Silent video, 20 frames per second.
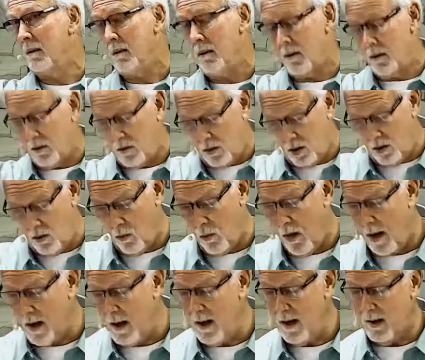to the
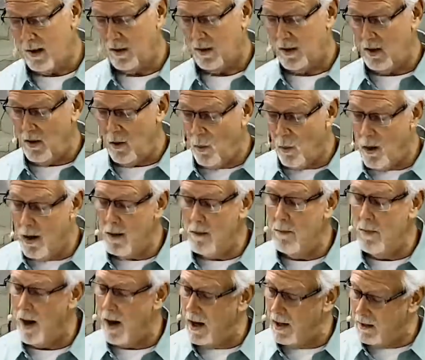oneness and the one
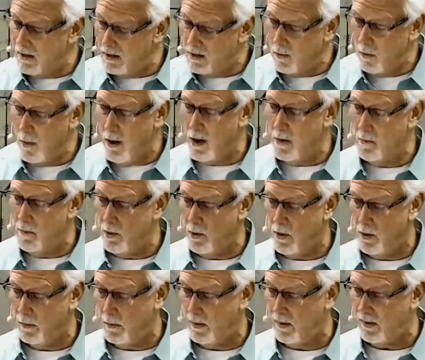mind and the one
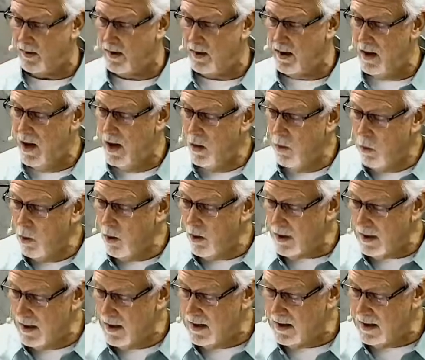purpose and
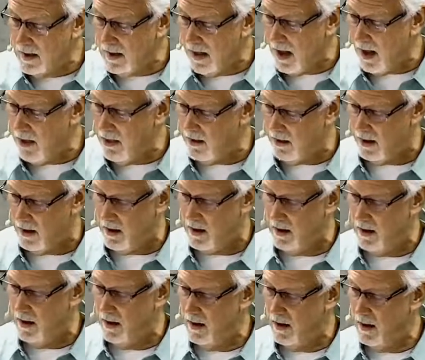working together.
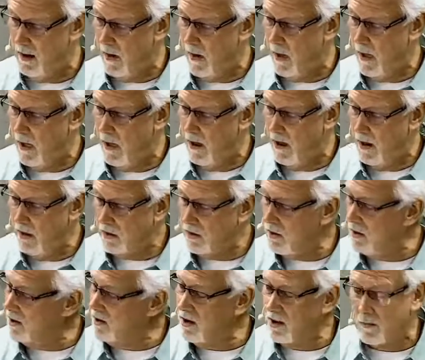So,
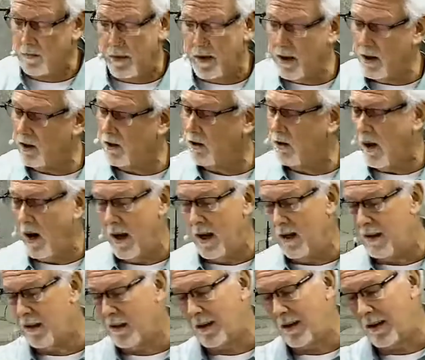this has been a
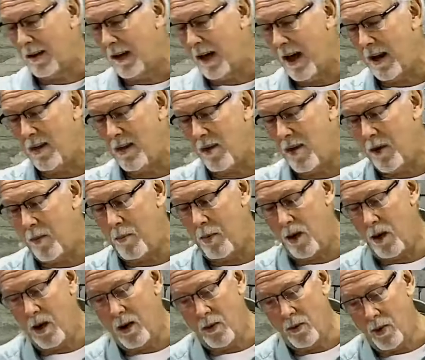great letter that
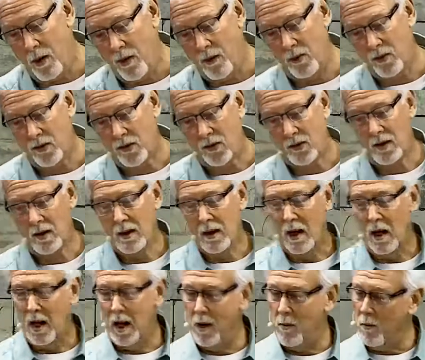Paul wrote.
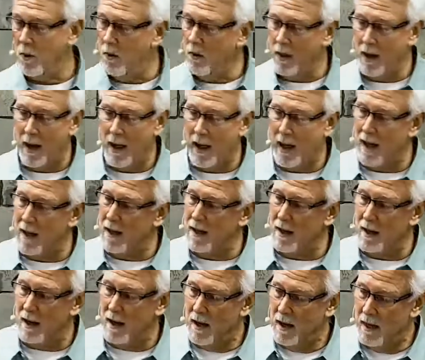And he wrote
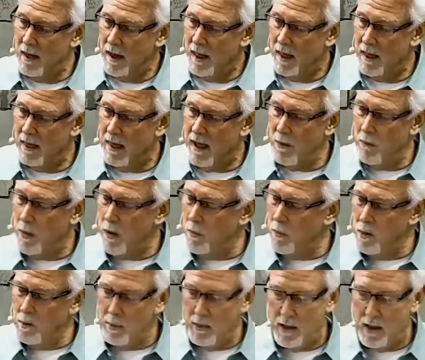again that we
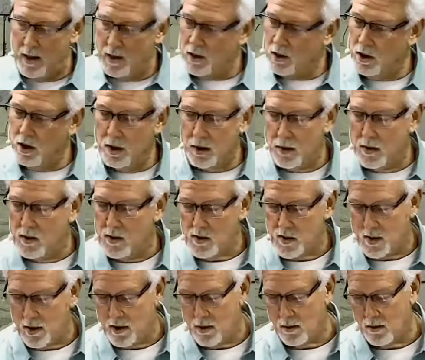would be encouraged
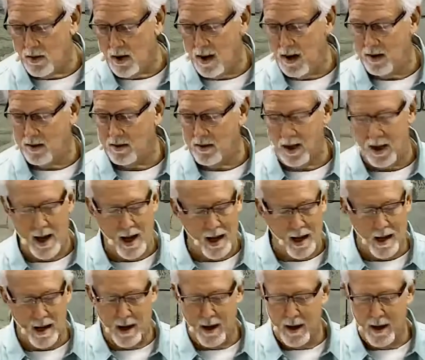in Christ. He had a,